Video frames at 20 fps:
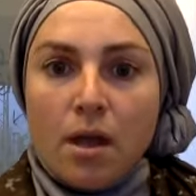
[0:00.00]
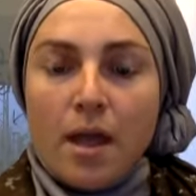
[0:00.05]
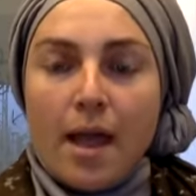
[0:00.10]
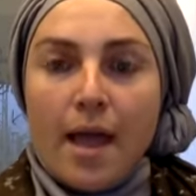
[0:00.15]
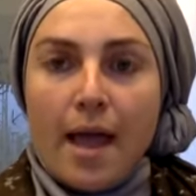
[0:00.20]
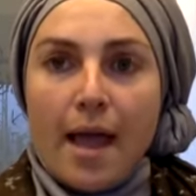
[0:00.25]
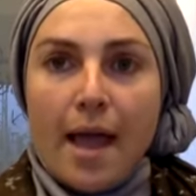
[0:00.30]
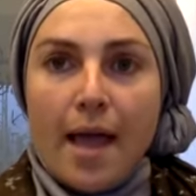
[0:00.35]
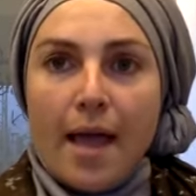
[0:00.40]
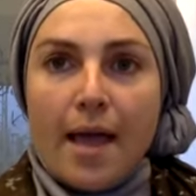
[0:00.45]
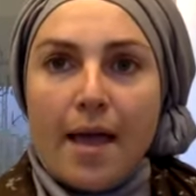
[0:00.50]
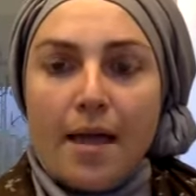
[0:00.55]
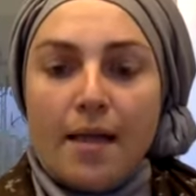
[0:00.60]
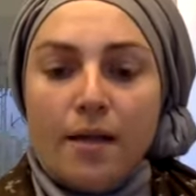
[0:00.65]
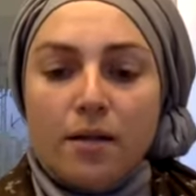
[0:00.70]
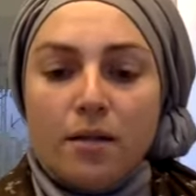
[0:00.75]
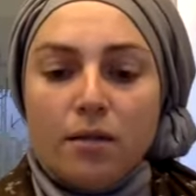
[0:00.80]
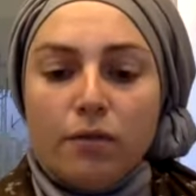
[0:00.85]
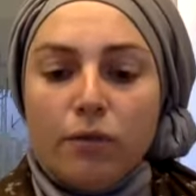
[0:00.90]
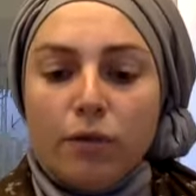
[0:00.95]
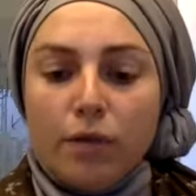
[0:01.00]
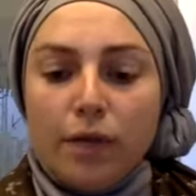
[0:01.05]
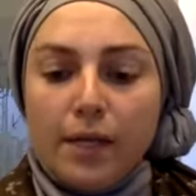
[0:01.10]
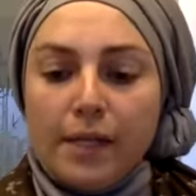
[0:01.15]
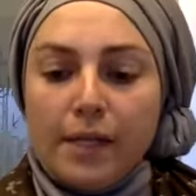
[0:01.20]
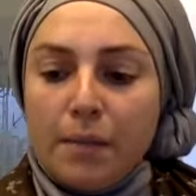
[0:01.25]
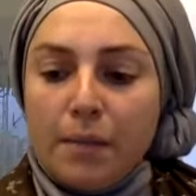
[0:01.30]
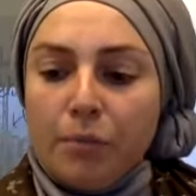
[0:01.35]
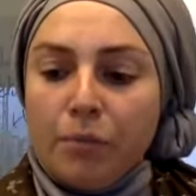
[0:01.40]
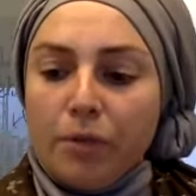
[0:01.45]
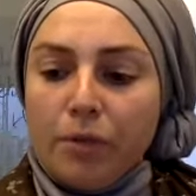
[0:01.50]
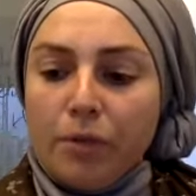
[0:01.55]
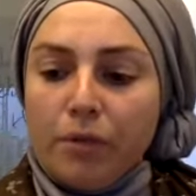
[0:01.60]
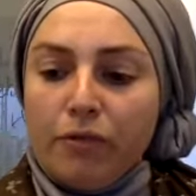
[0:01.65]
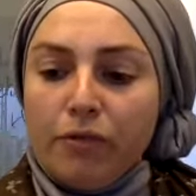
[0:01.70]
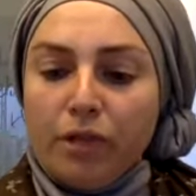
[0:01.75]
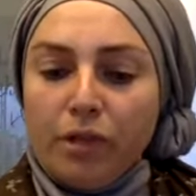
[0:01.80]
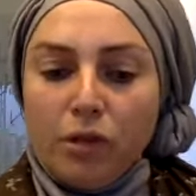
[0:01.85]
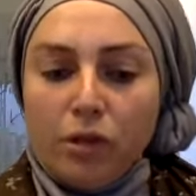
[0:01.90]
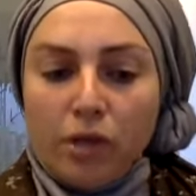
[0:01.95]
and for example, if
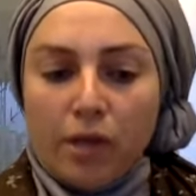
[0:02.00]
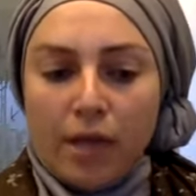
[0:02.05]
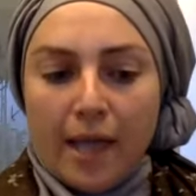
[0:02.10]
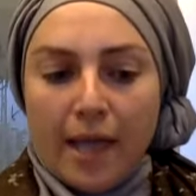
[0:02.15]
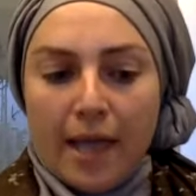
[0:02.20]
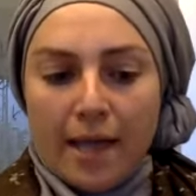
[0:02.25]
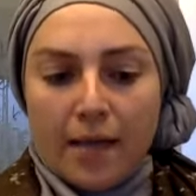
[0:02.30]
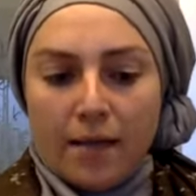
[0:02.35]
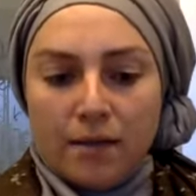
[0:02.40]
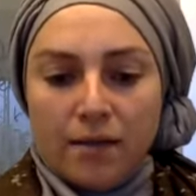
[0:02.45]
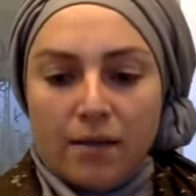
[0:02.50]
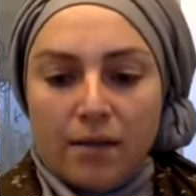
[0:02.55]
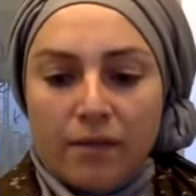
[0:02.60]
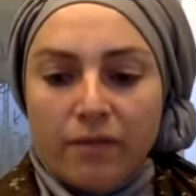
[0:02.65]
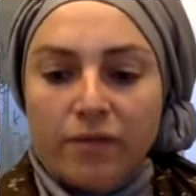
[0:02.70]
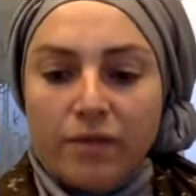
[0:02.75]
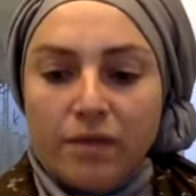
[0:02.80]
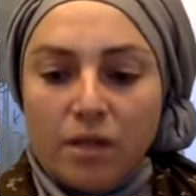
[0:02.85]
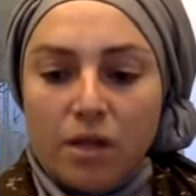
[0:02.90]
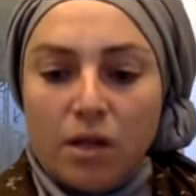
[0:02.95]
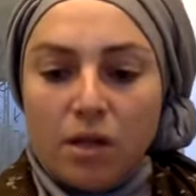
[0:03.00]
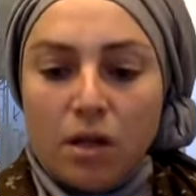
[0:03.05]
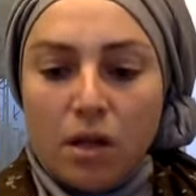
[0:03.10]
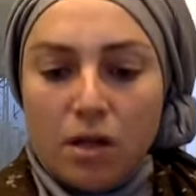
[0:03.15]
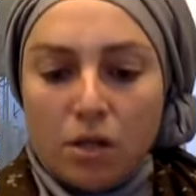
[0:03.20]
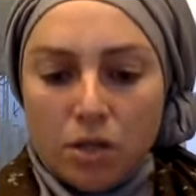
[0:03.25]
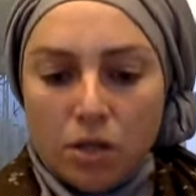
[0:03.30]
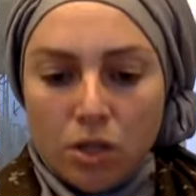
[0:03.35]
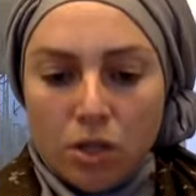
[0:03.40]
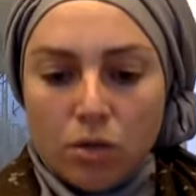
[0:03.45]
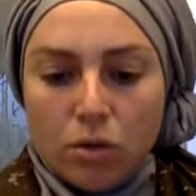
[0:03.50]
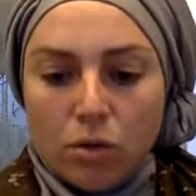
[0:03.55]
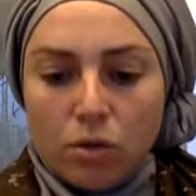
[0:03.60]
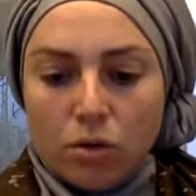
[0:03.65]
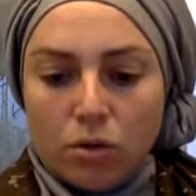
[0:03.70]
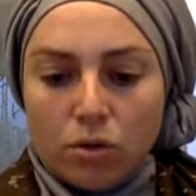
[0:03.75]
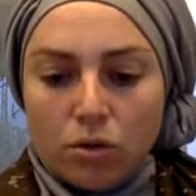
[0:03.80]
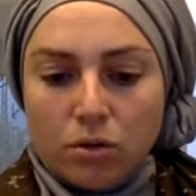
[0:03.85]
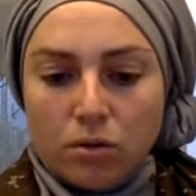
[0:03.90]
we look at the physiological